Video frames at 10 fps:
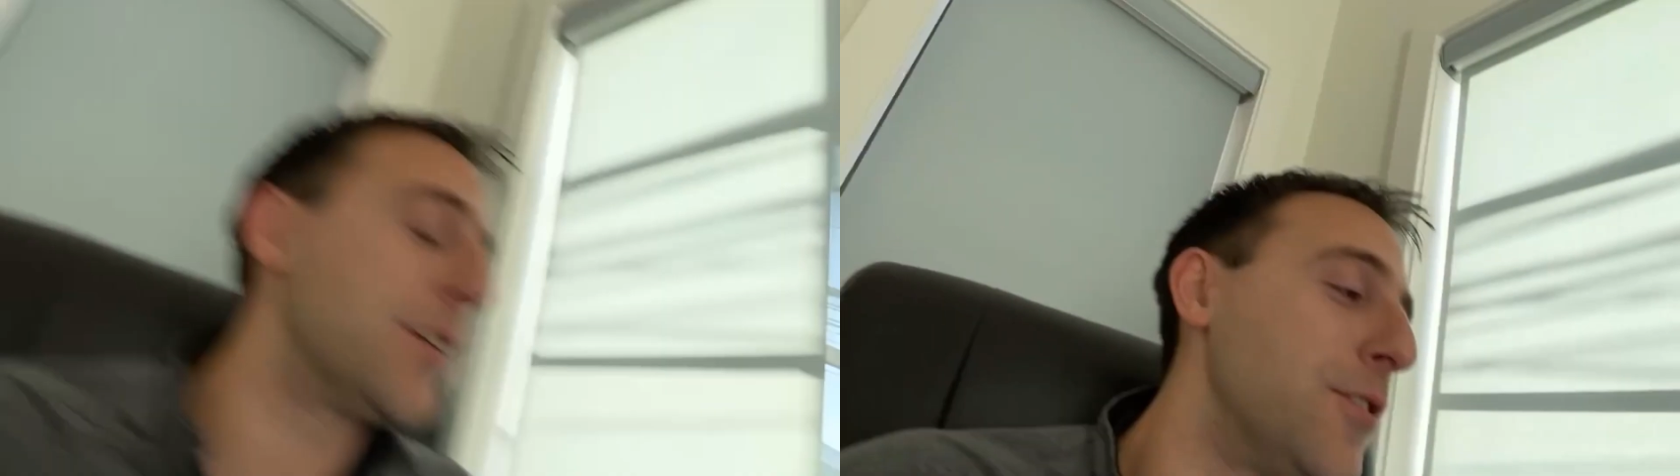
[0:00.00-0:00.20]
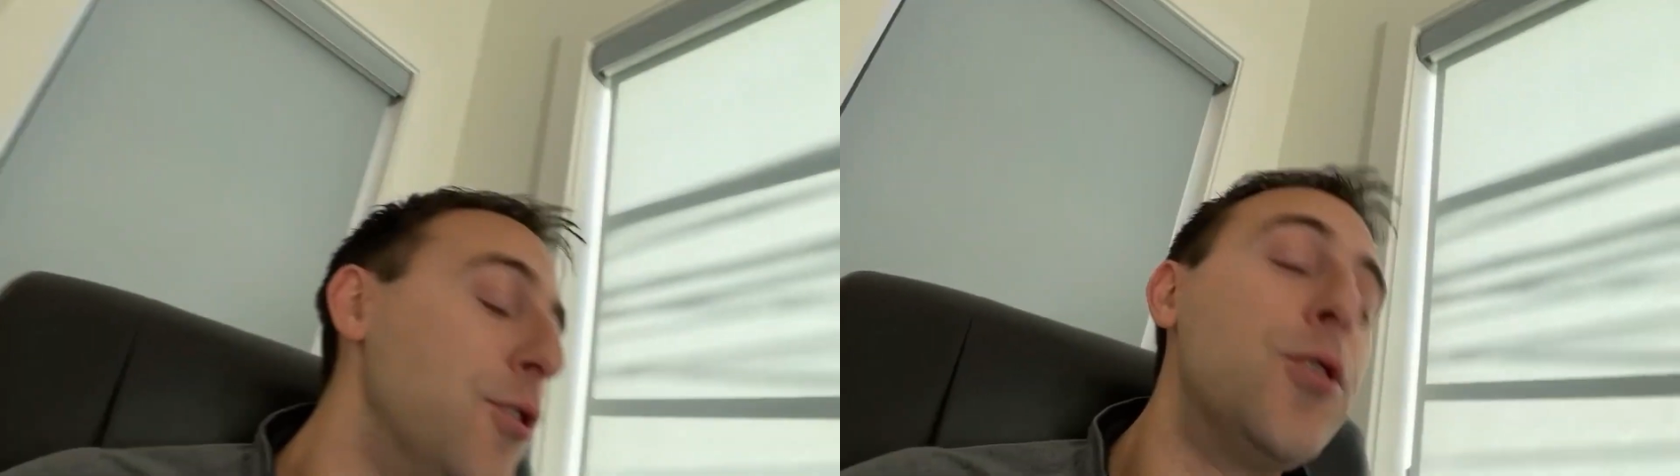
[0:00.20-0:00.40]

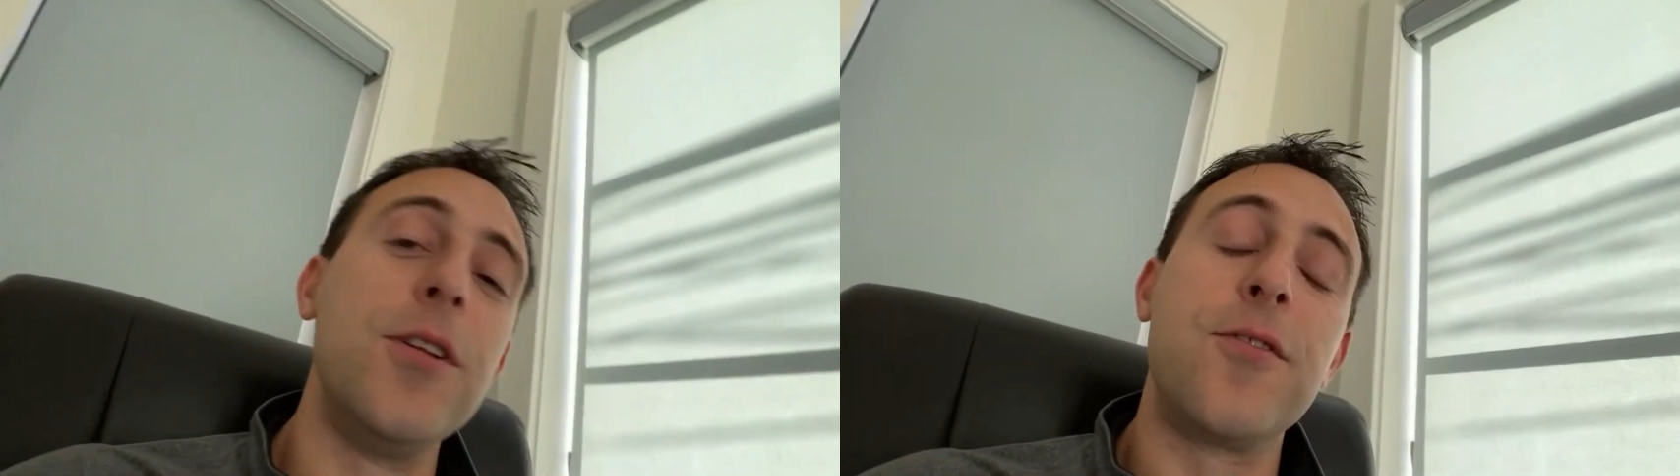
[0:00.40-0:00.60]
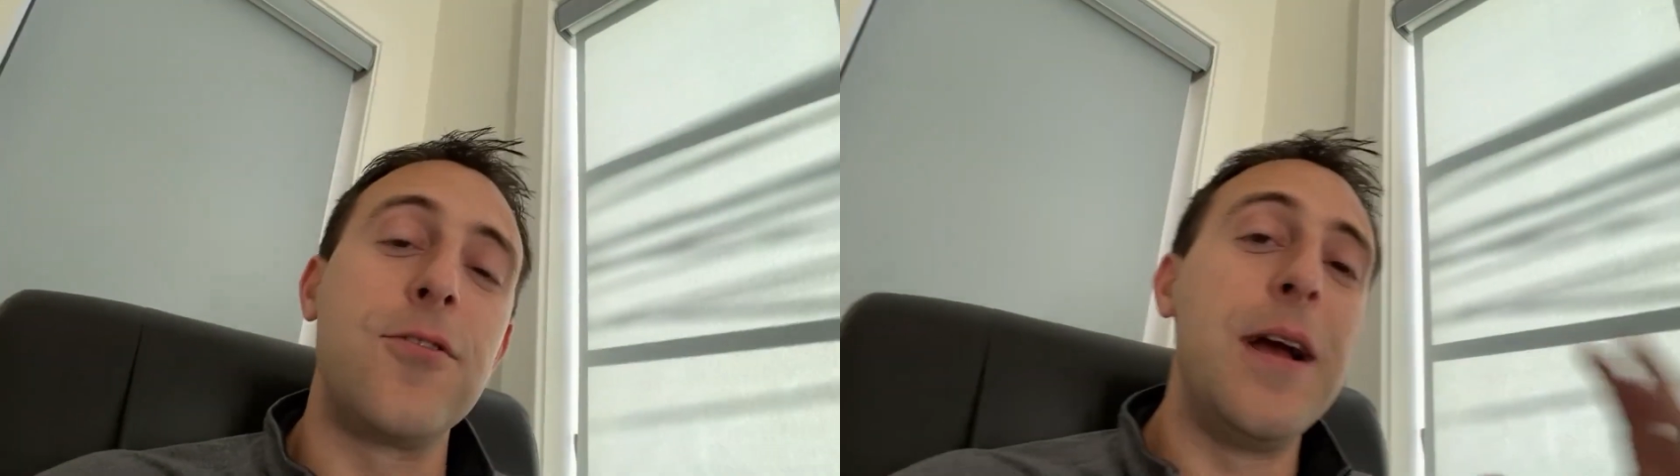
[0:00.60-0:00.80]
Google
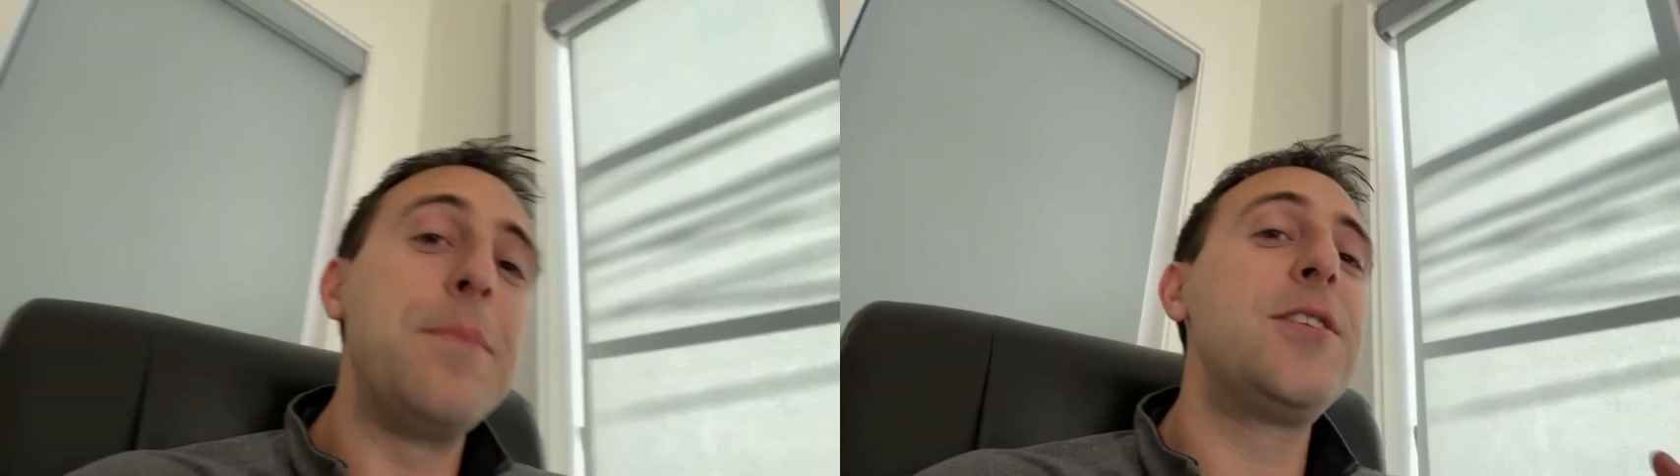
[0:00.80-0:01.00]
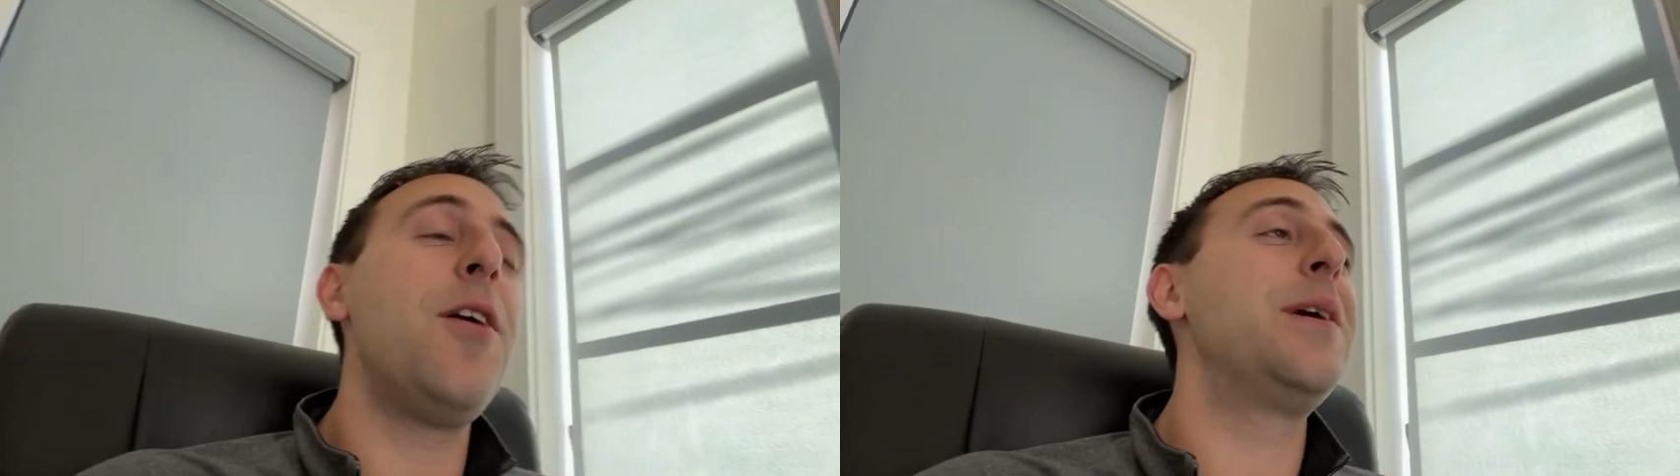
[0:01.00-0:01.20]
of
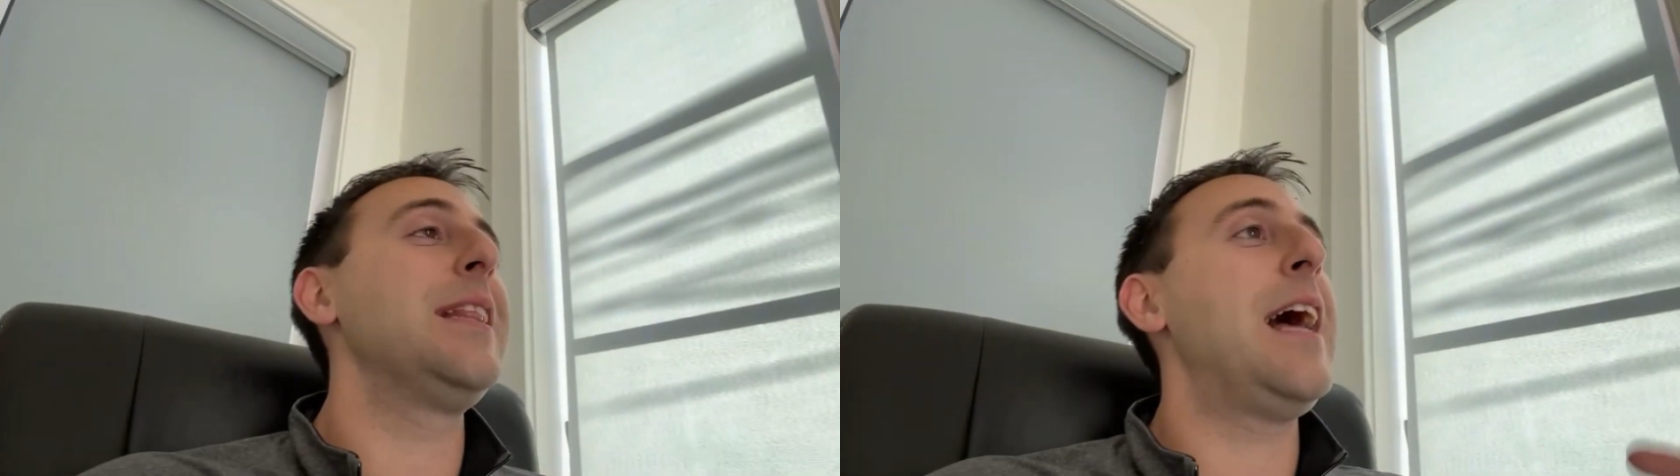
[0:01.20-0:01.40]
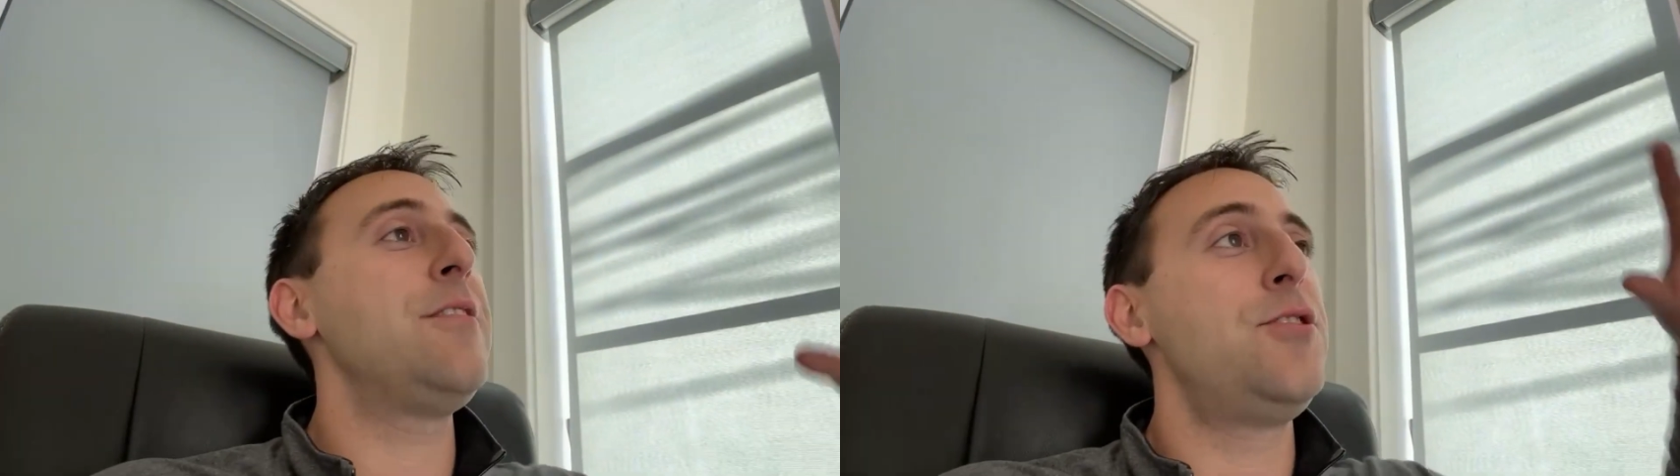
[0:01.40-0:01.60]
crypto. It
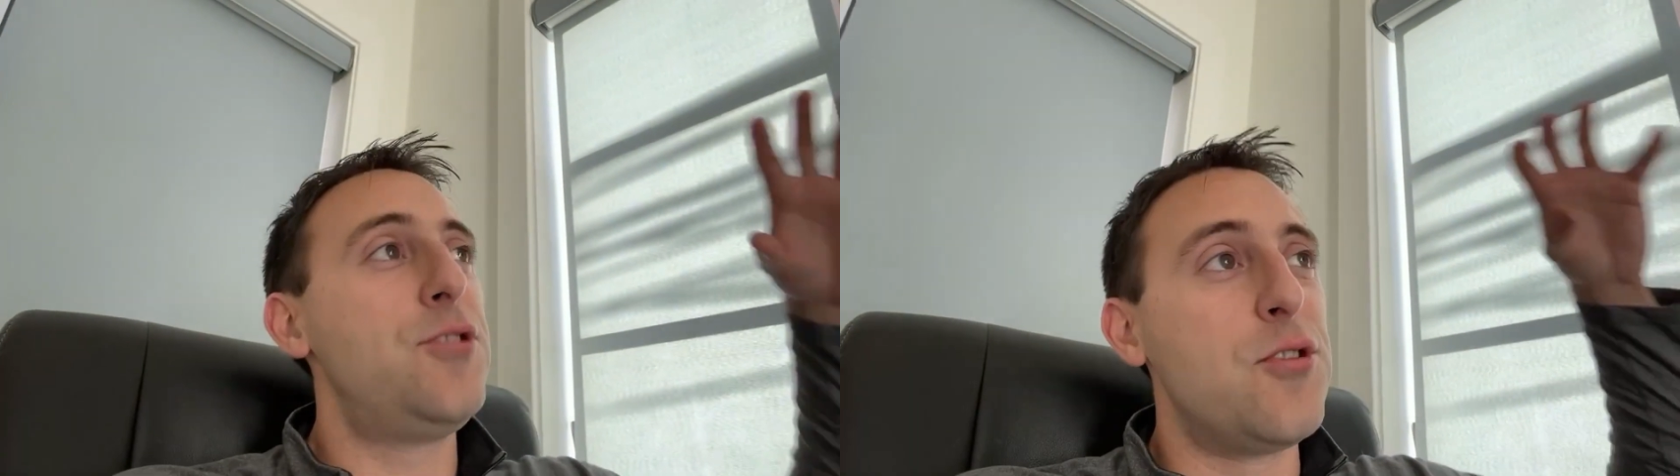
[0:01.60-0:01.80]
allows you to